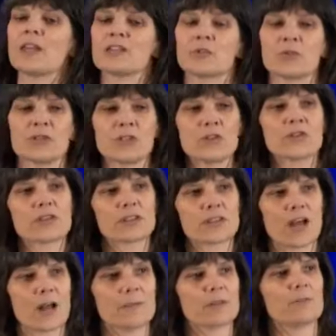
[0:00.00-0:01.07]
to reduce the
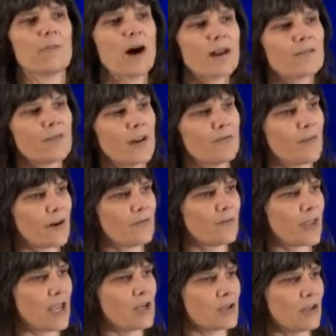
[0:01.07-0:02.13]
time to modified
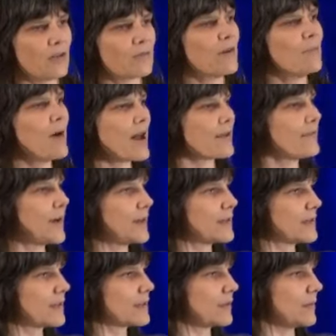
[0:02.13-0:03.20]
verification for modified
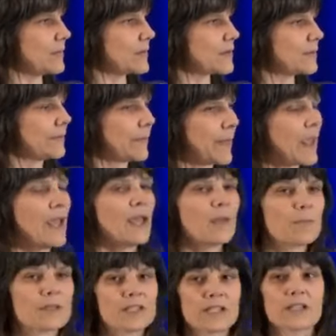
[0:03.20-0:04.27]
systems.
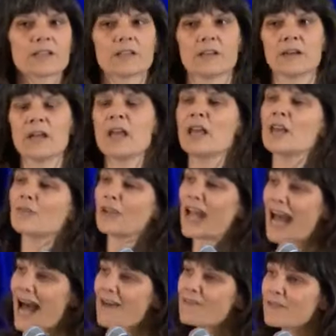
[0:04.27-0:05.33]
In particular, if we
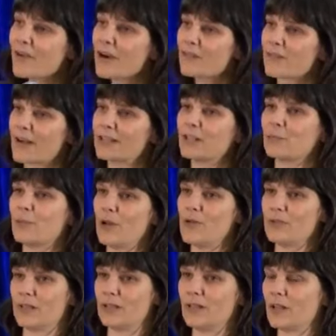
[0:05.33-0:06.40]
have a verified
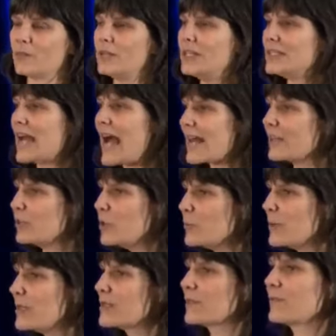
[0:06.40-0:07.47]
component and we need to add a new
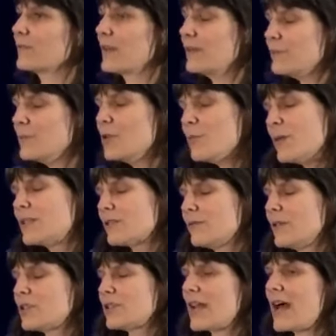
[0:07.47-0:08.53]
piece of
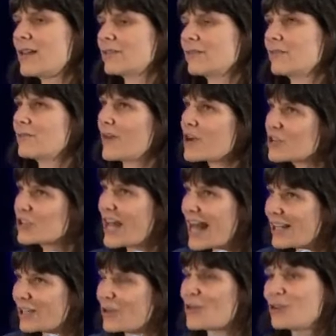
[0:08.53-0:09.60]

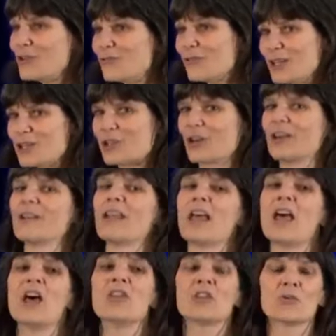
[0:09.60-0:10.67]
functionality or a new feature,
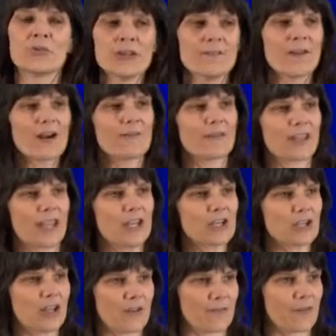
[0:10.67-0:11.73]
the
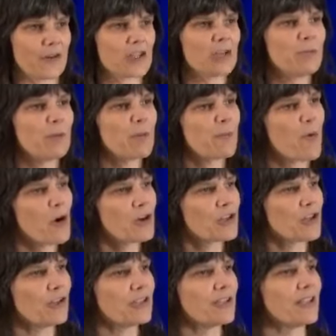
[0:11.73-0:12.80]
re-verification effort should be
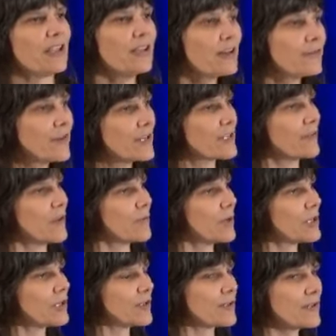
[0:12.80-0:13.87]
proportional to the interface of the
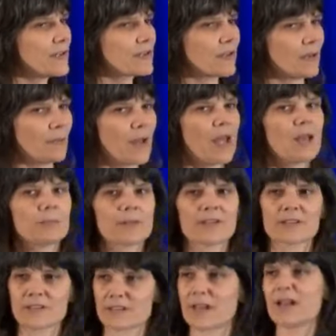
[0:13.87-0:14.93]
original system
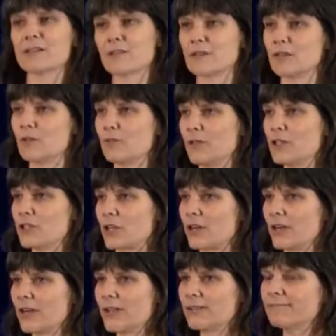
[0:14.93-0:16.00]
plus the size of the new
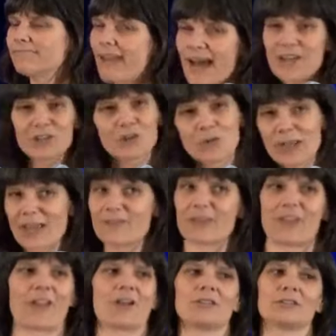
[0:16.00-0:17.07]
feature, not doing
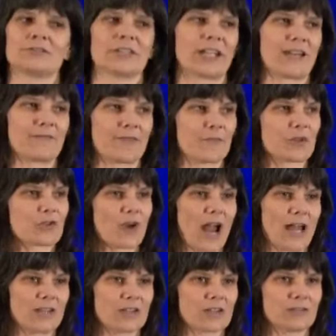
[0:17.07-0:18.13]
everything all over again from
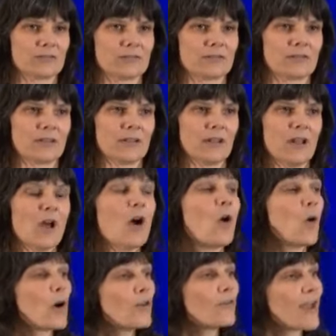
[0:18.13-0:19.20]
scratch.
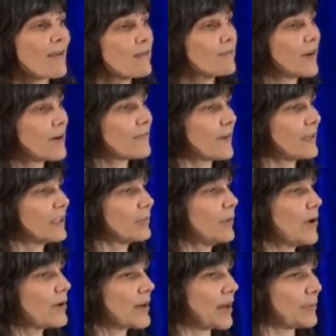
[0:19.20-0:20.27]
Or if we have a verified
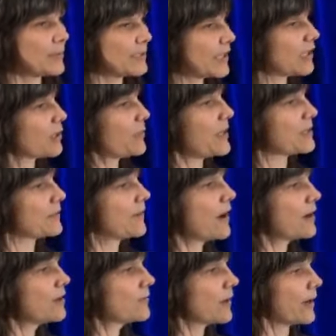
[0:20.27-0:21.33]
component on a particular piece of
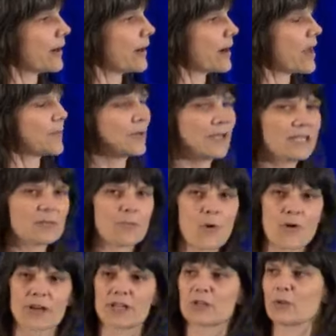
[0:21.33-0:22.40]
hardware and we need to
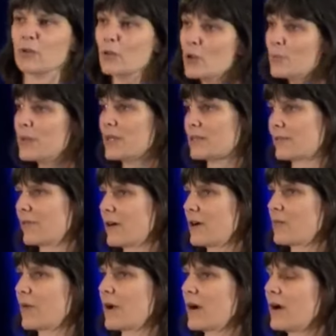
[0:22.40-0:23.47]
port it to a new piece of
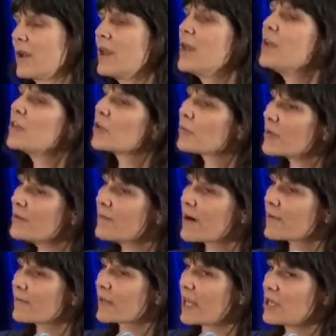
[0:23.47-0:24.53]
hardware, the
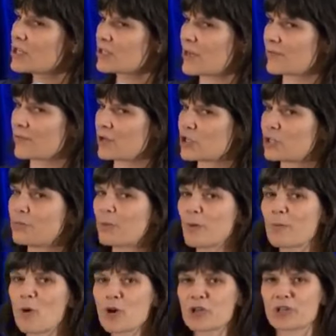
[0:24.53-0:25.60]
re-verification effort should be
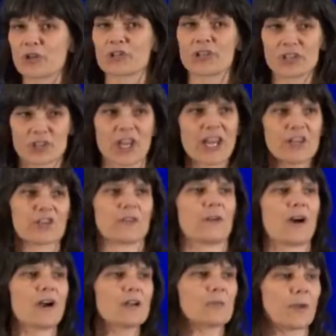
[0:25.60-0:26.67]
proportional to the change in the
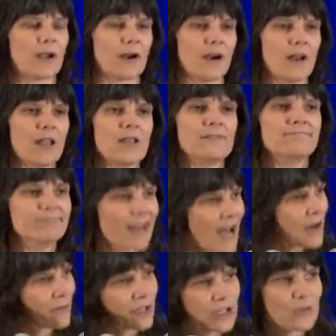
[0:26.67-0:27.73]
hardware,
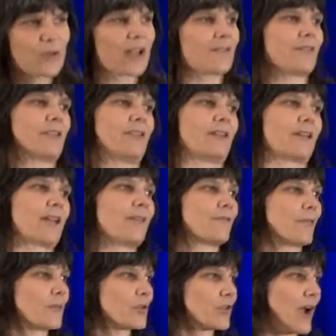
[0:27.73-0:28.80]
not redoing everything again
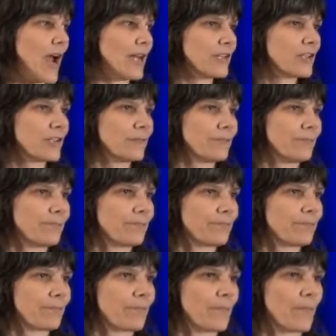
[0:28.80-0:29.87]
from scratch.
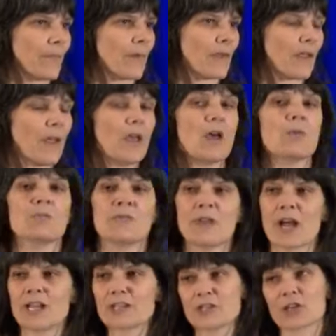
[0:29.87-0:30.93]

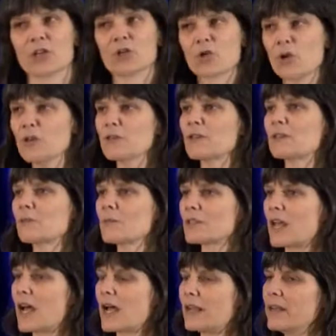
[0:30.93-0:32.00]
Moving on to the control system
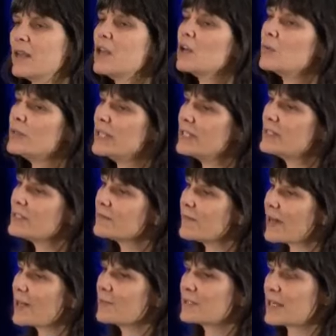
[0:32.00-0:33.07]
side, we need to
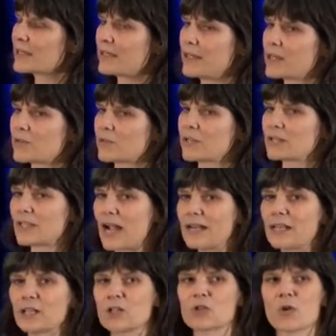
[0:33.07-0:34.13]
develop techniques for
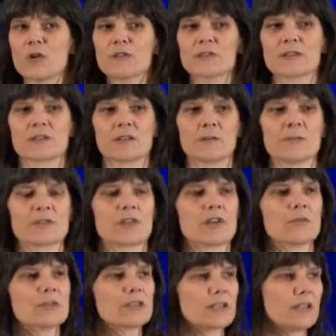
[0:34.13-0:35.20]
designing control systems that
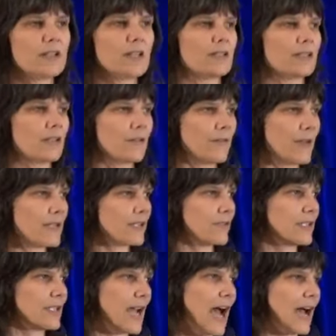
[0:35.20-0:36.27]
are resilient in the face of
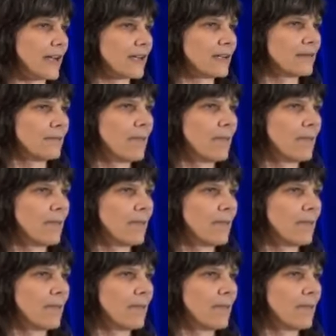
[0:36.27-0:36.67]
attack.